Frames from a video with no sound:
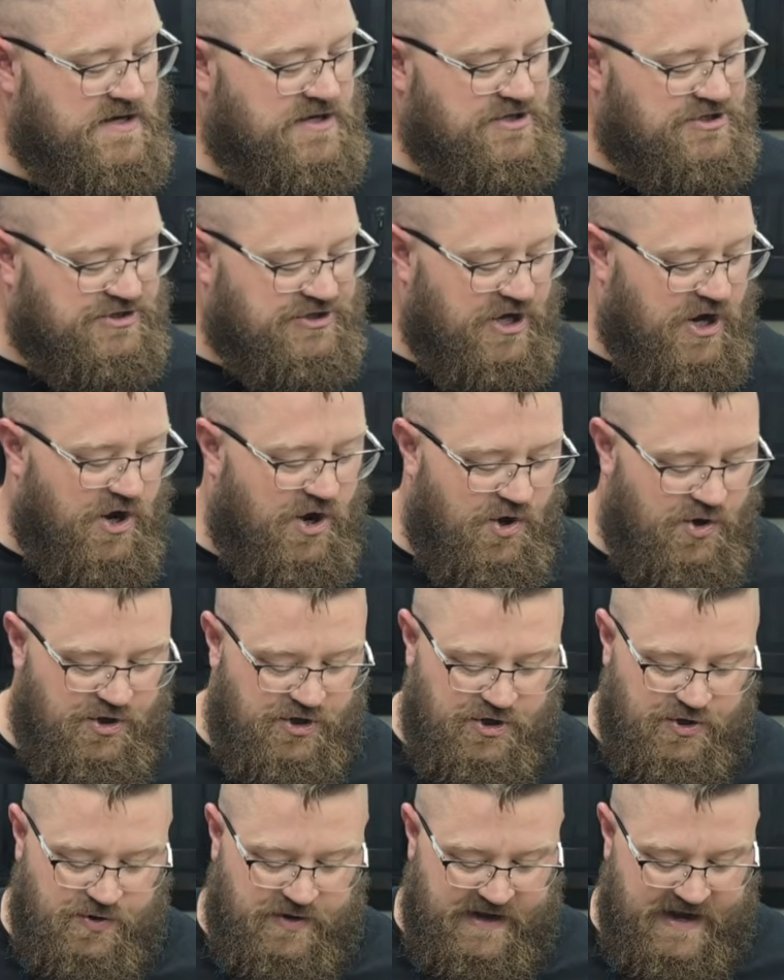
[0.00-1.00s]
So
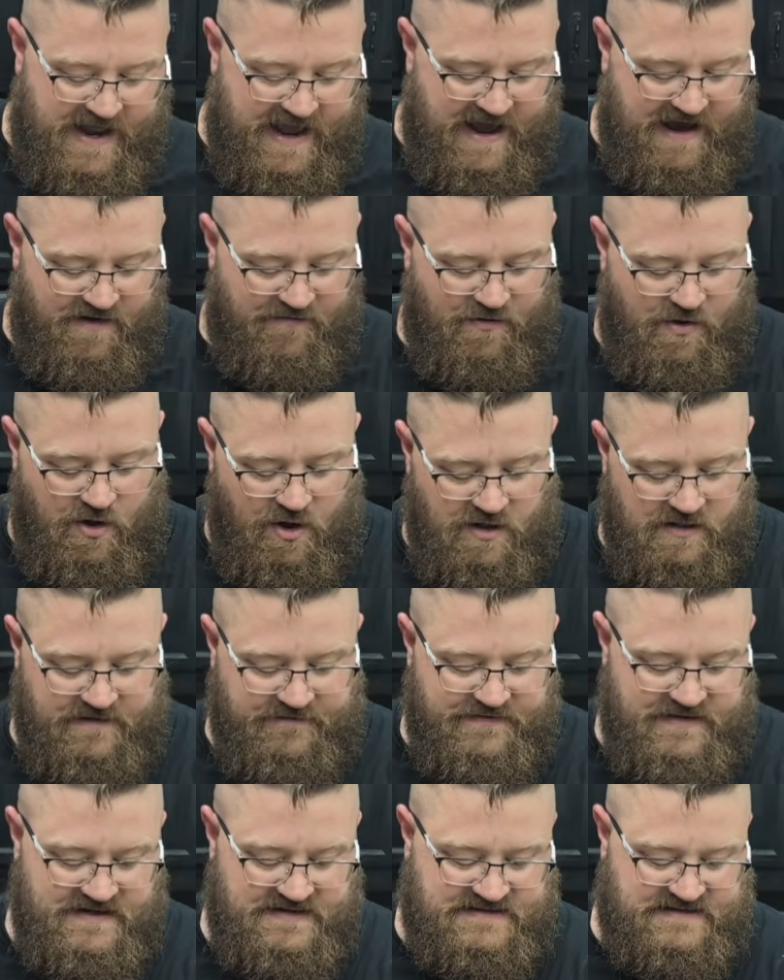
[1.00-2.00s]
you can have all
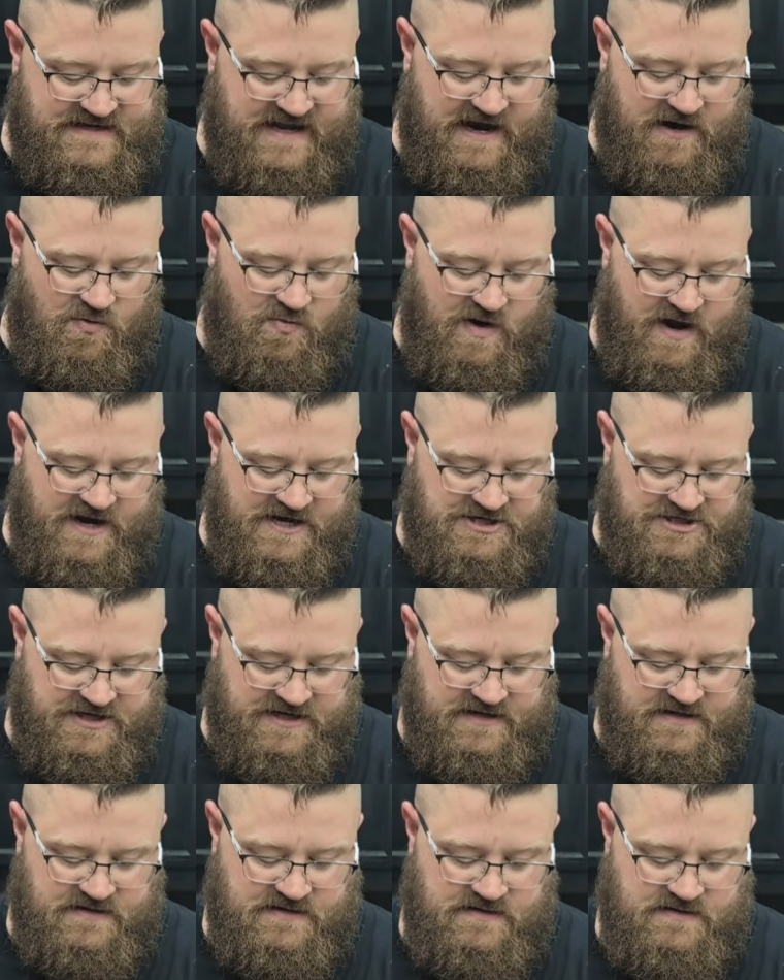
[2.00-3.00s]
of this
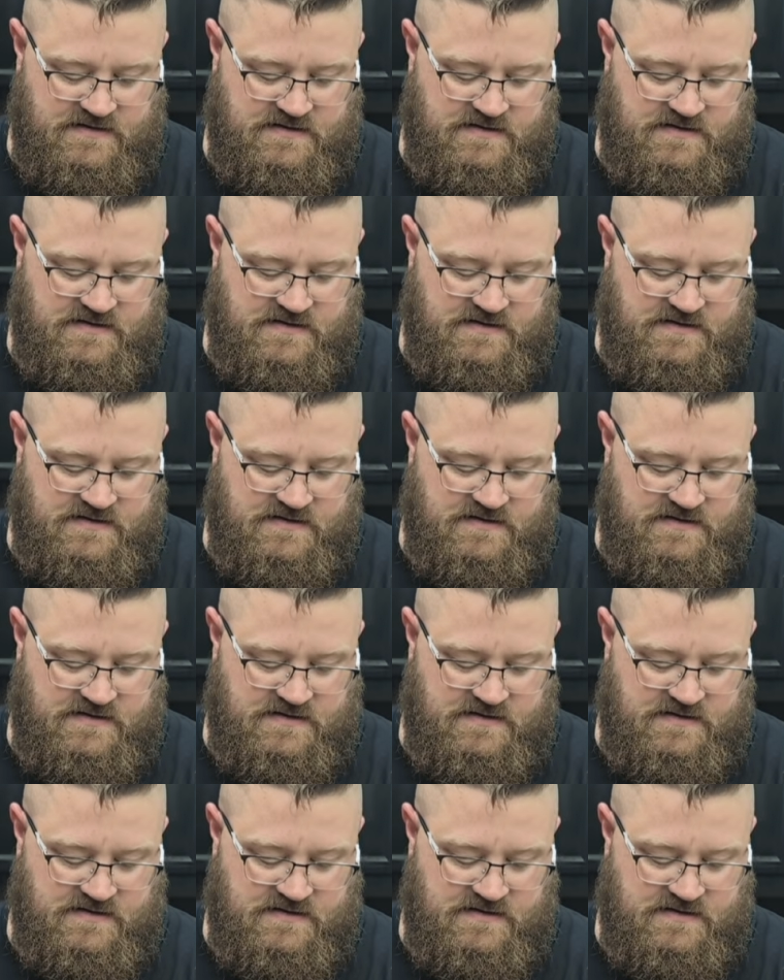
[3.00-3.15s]
decoration